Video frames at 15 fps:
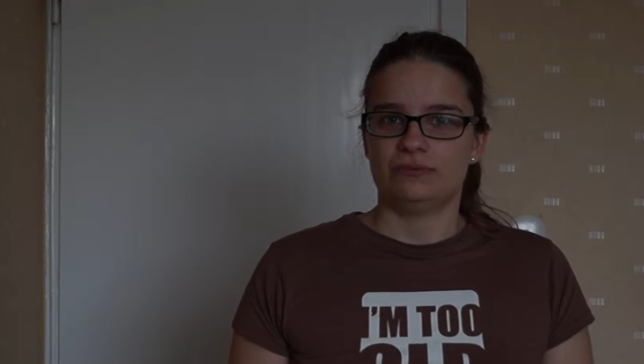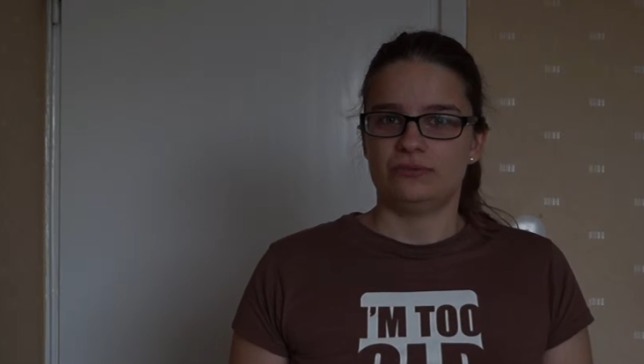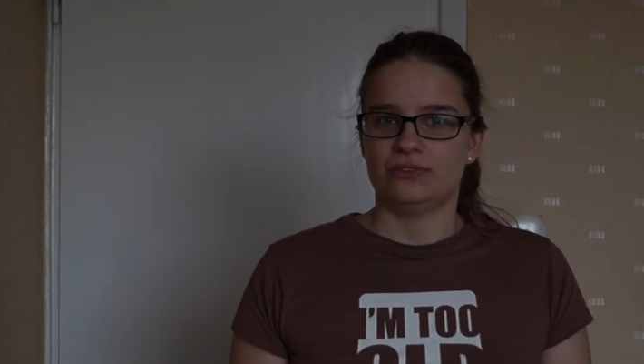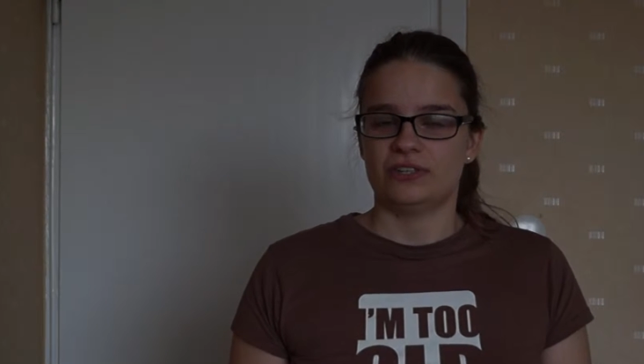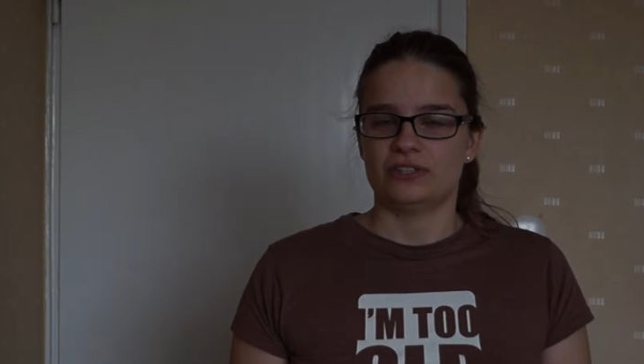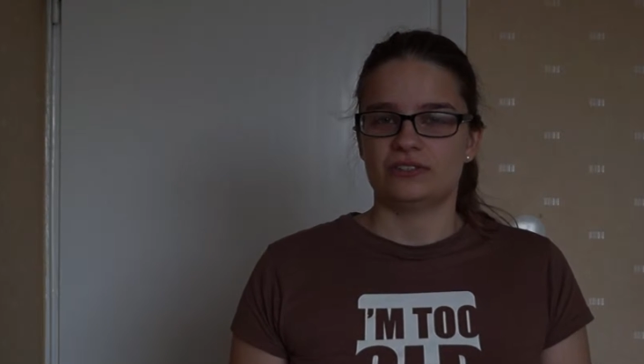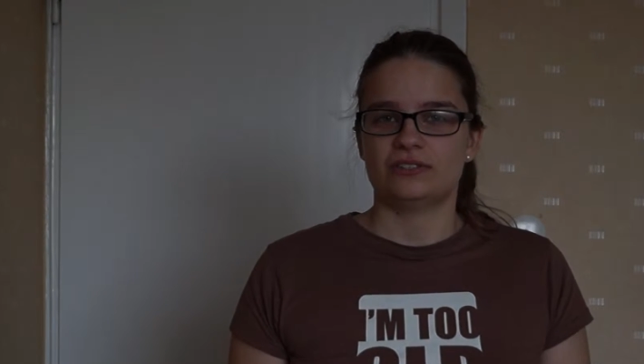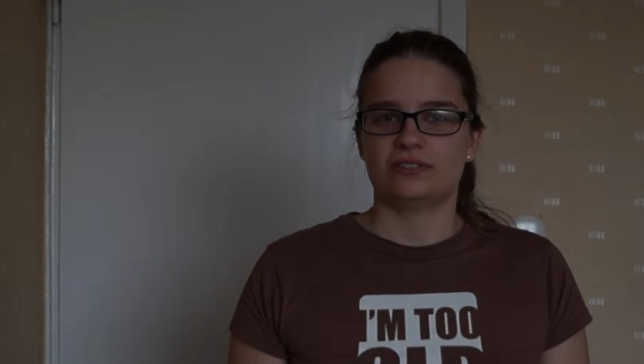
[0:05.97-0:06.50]

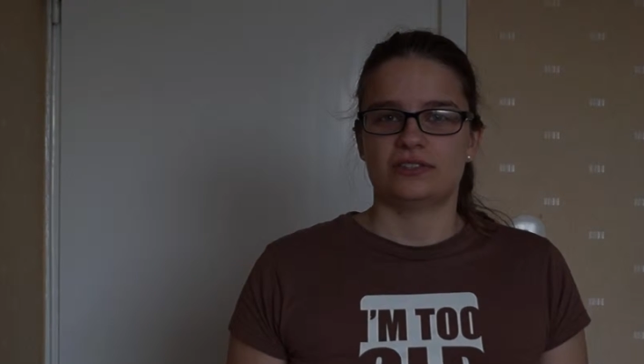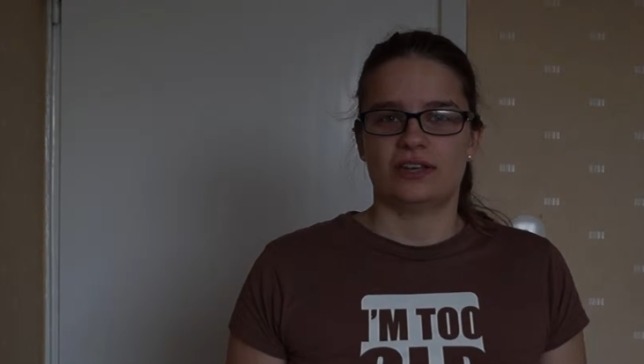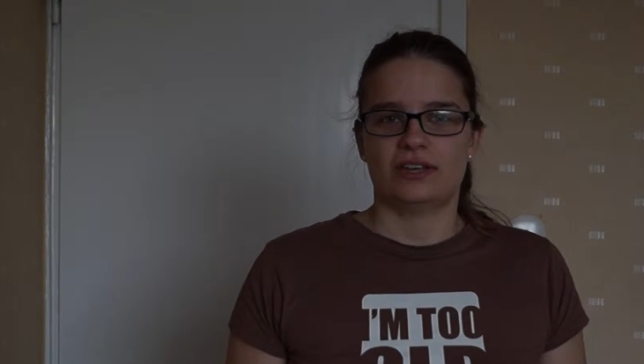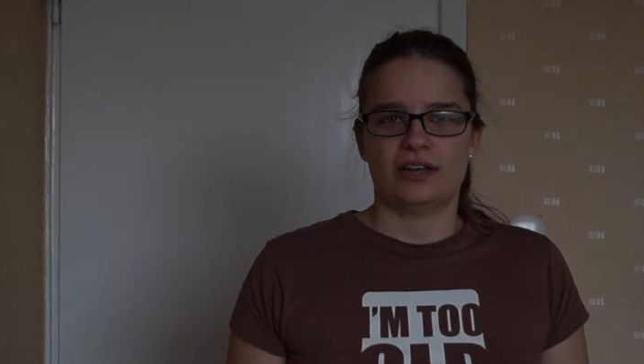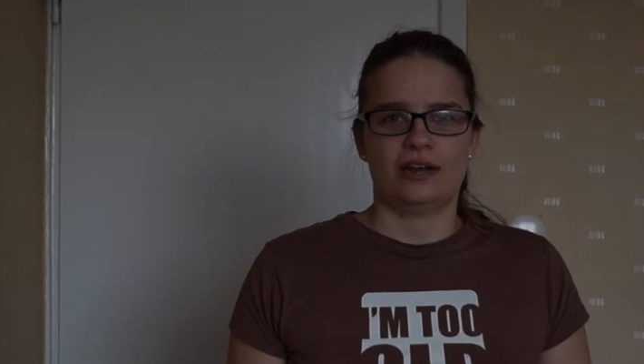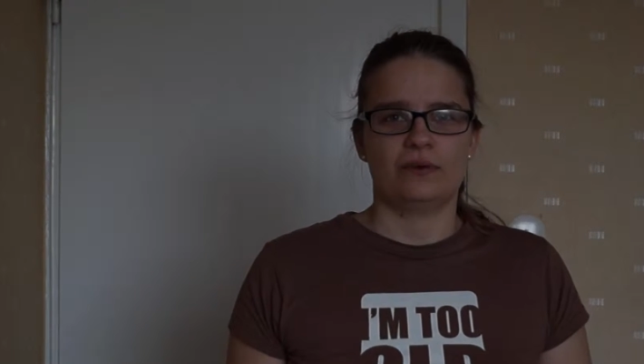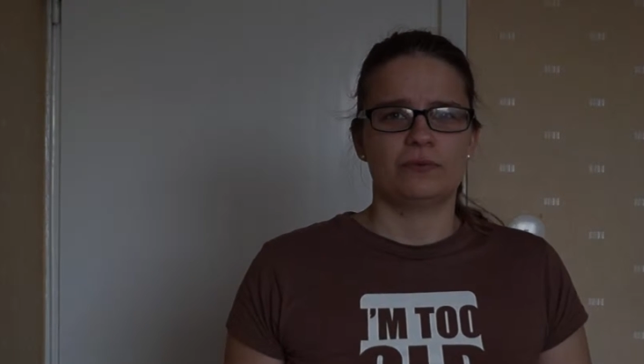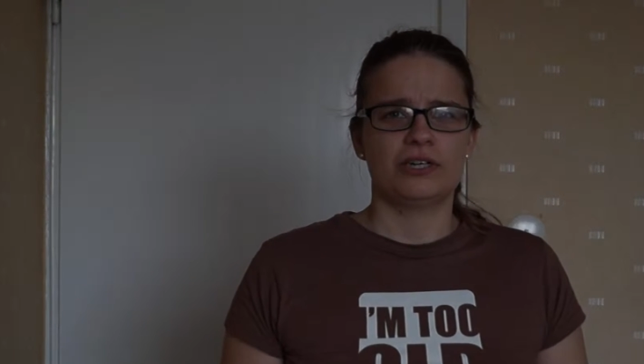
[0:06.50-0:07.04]
things that
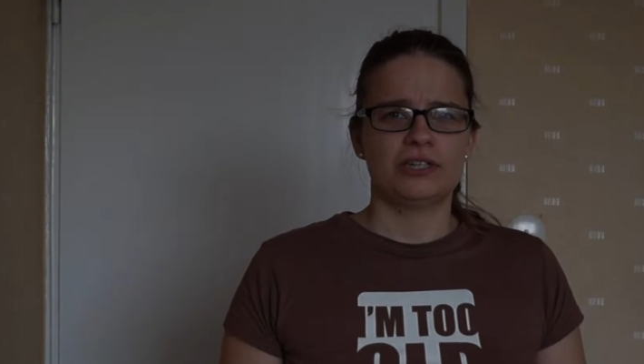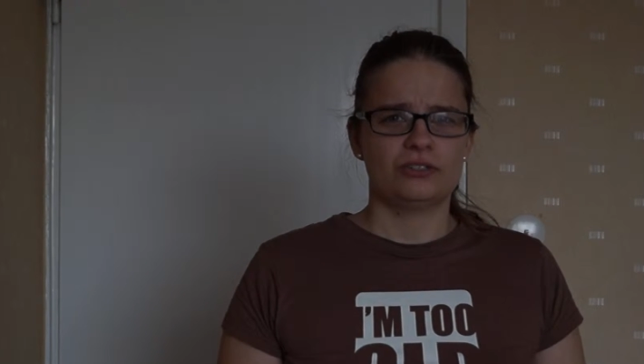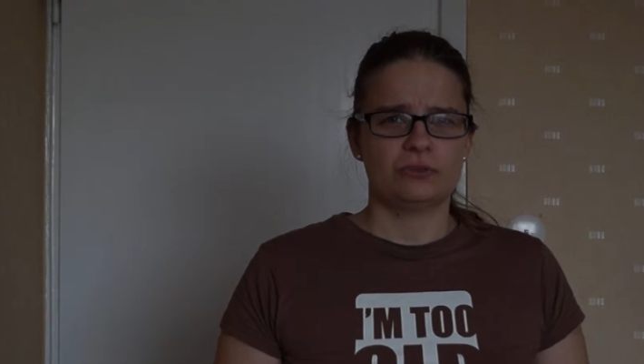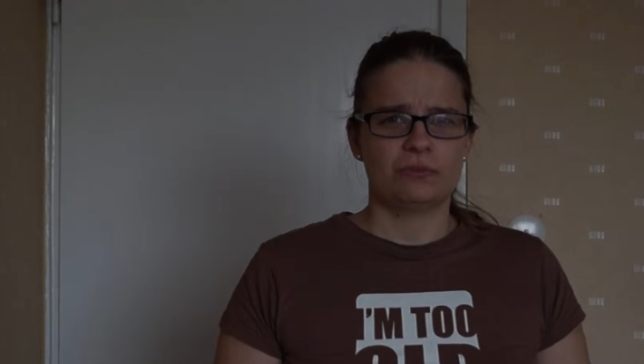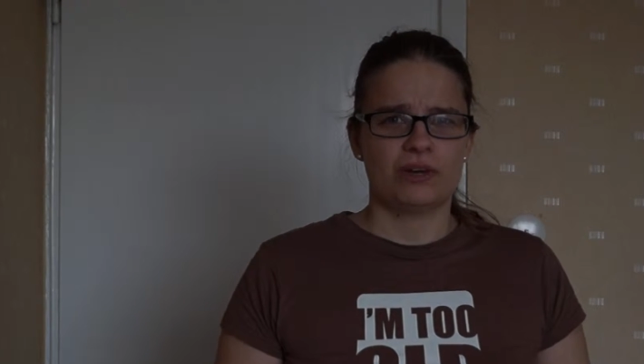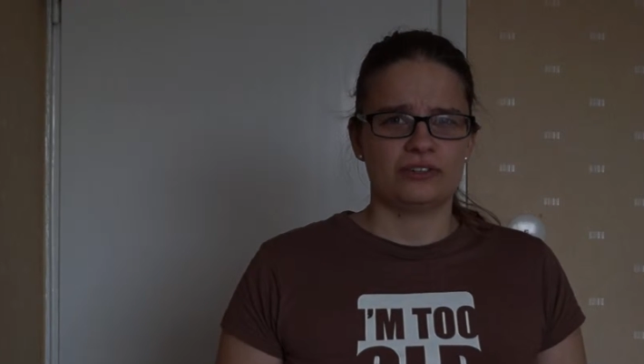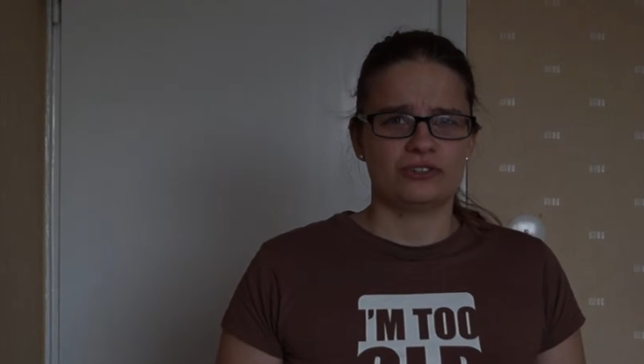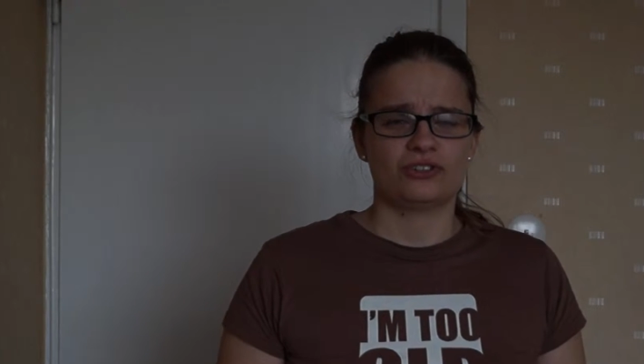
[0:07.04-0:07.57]
I wanted to
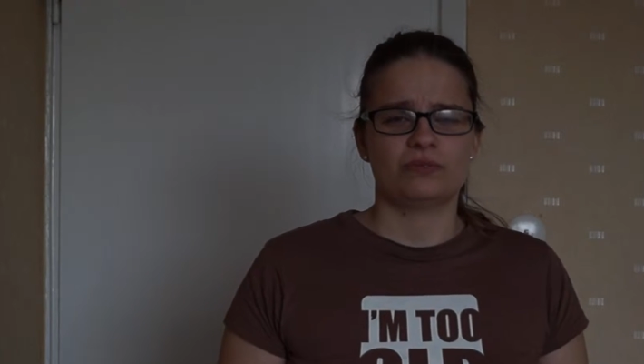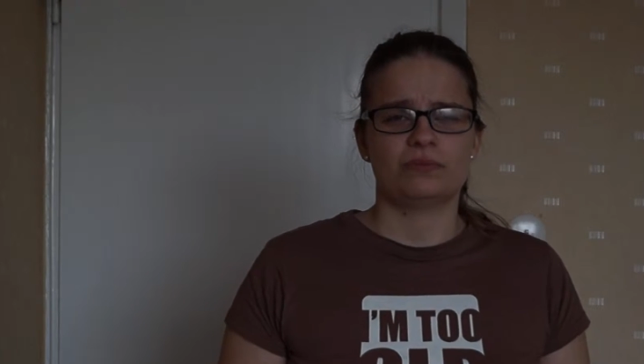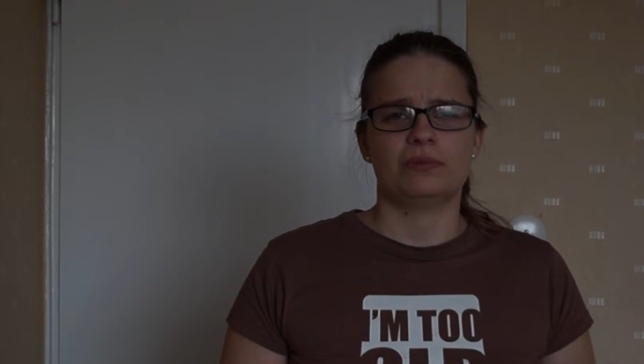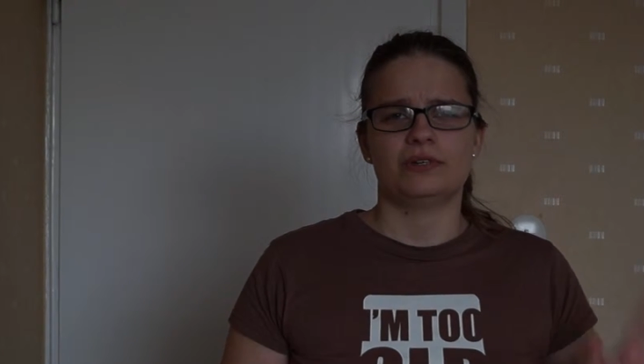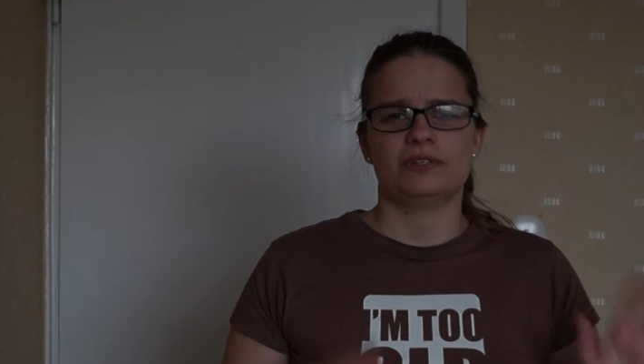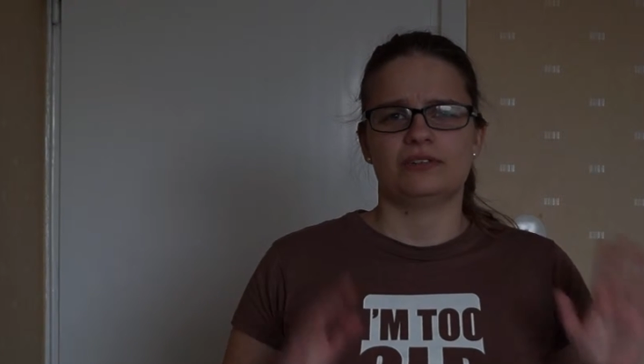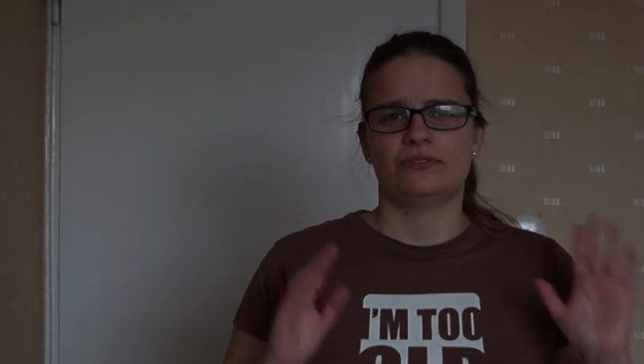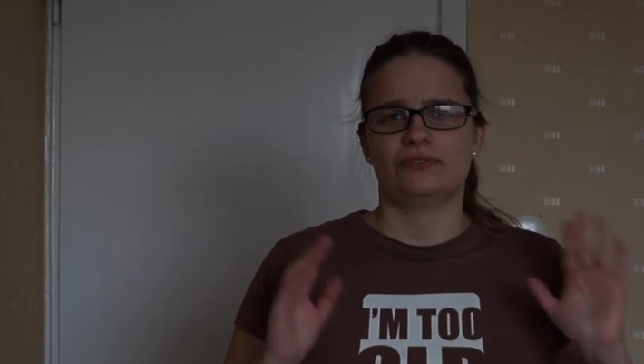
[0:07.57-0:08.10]
mention but